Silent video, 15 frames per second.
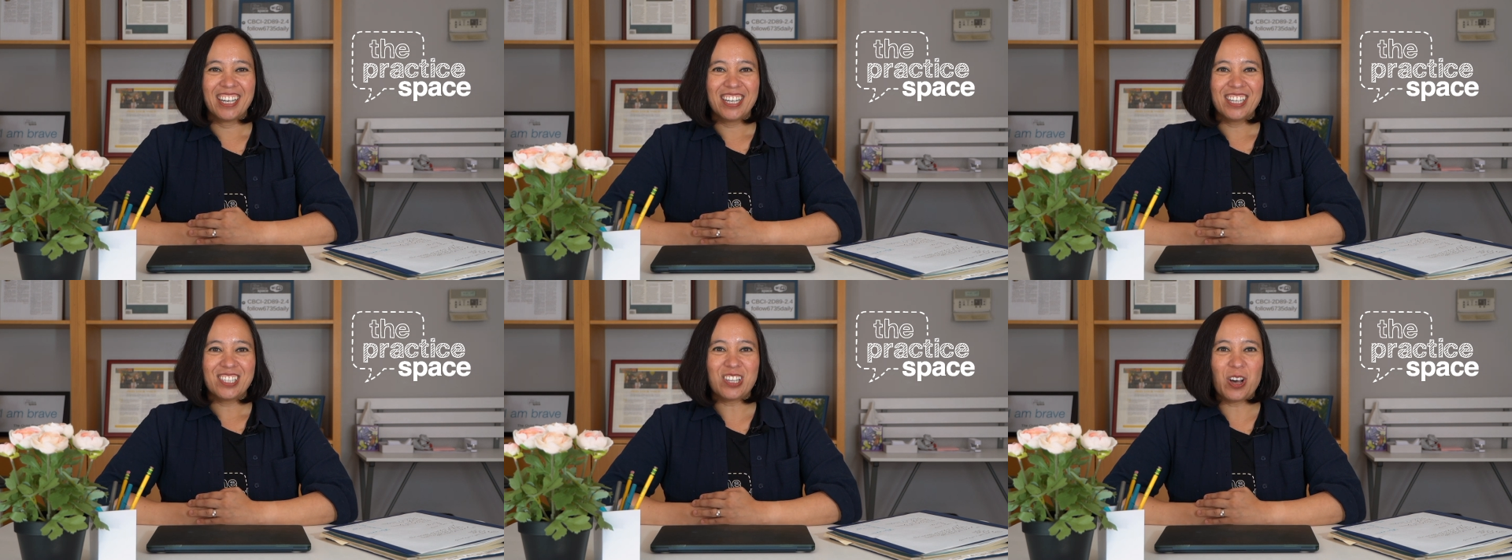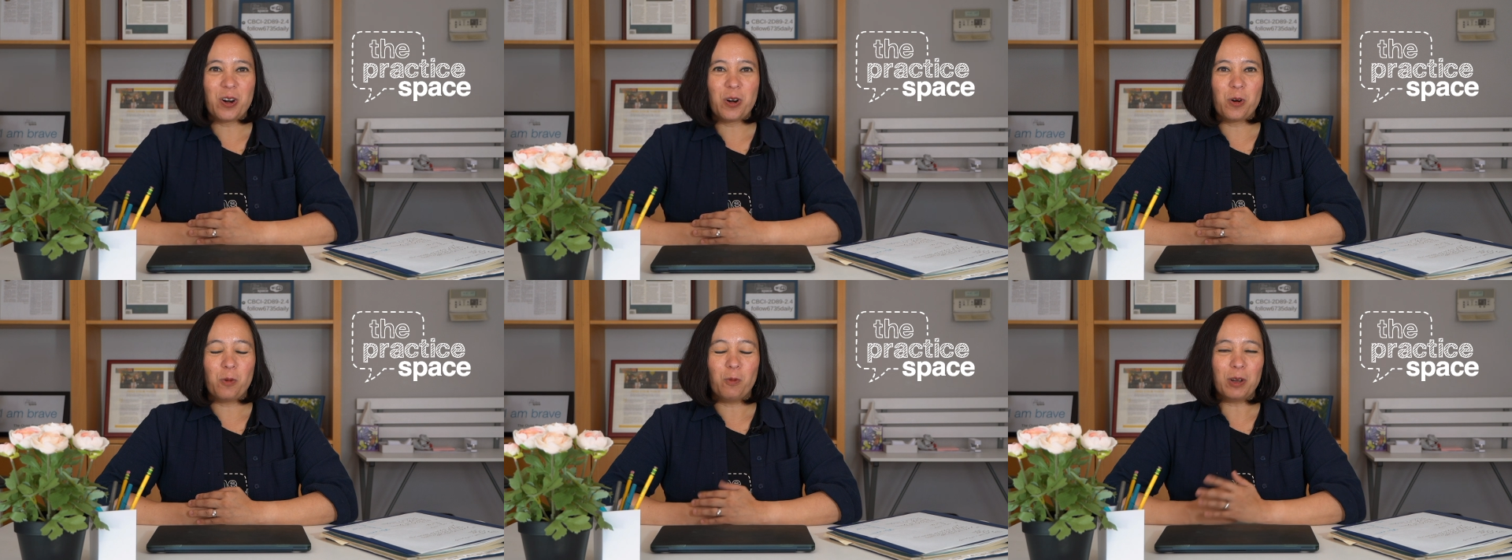
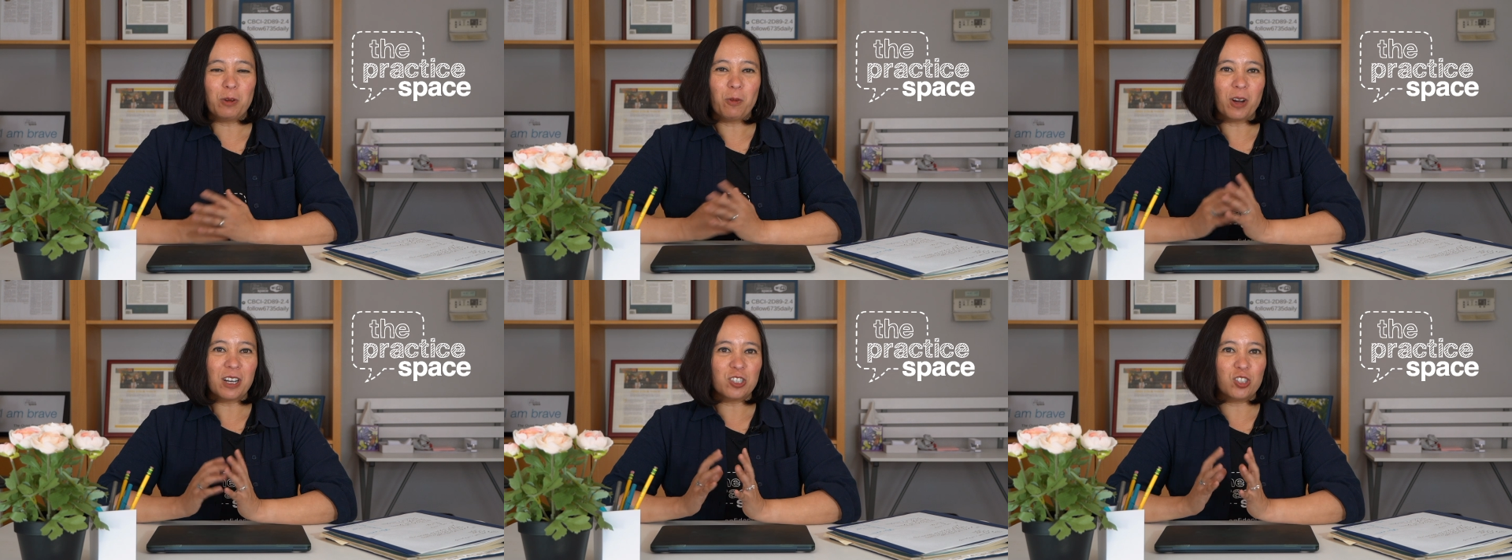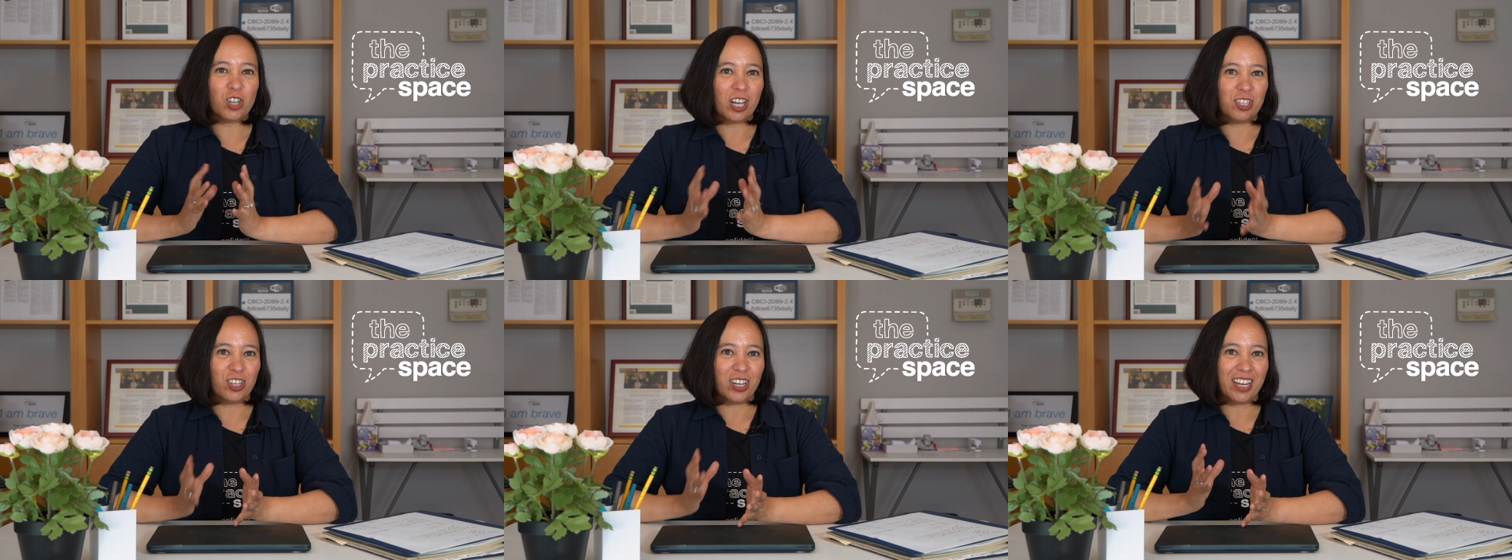So when we're
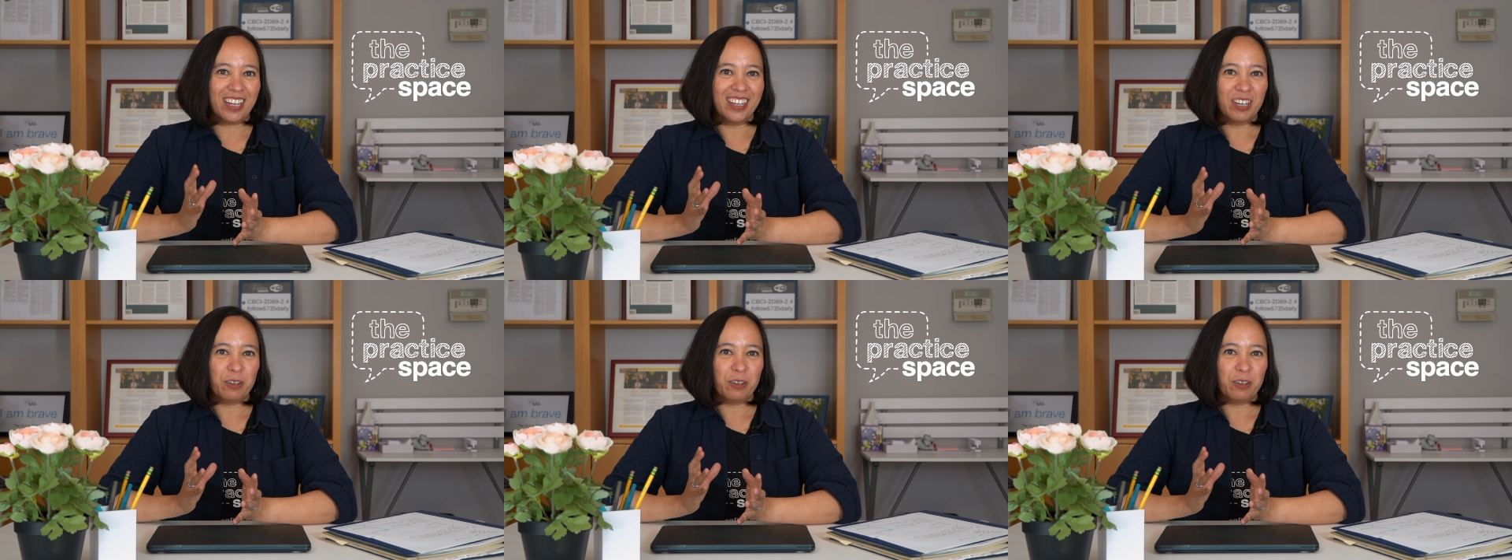judging,